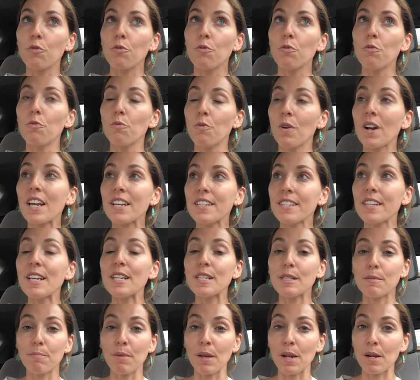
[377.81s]
When I say
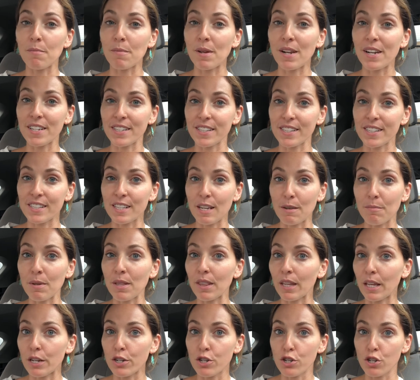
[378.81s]
it's been a minute since I've been
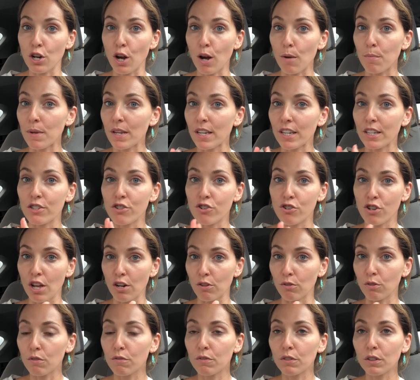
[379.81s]
like shopping in
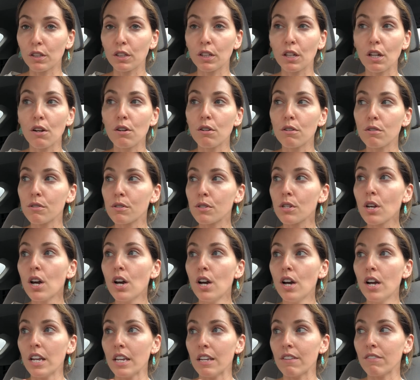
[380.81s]
general for clothes,
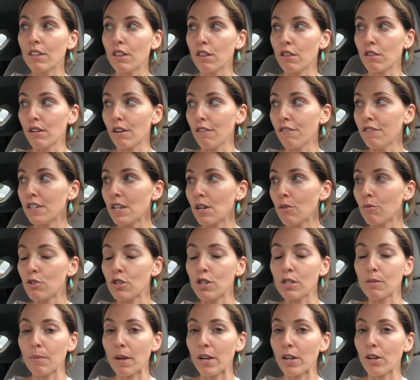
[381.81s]
even thrifting, which
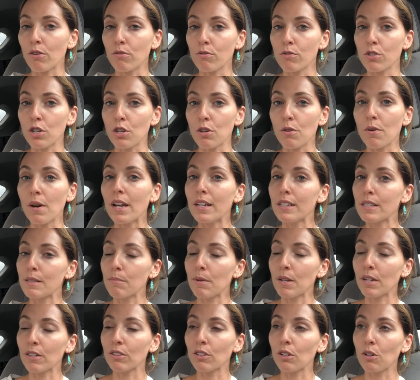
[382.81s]
is my go-to, it's
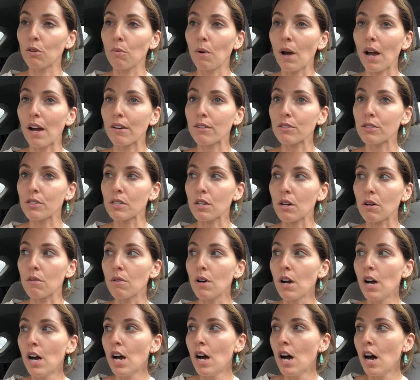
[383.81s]
been a little while. So
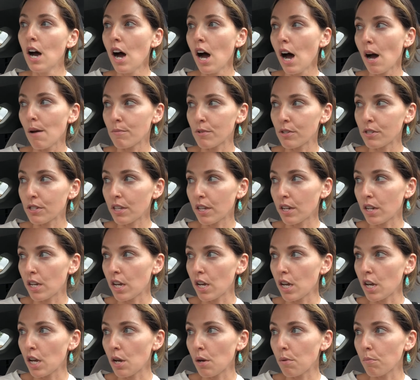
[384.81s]
I'm just
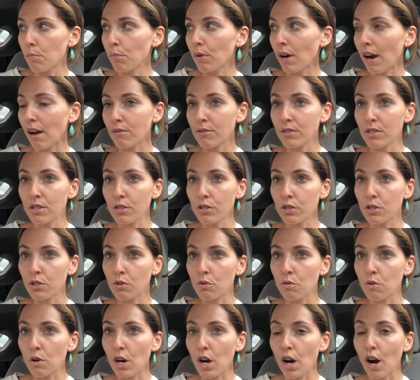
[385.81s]
gonna browse the
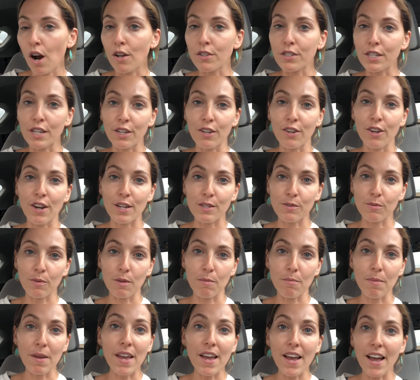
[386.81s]
store. I'll take you guys with
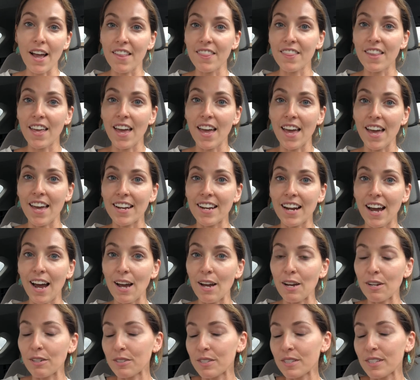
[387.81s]
me and then
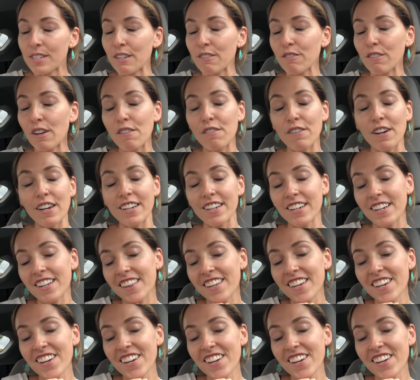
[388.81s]
I'll see if I find anything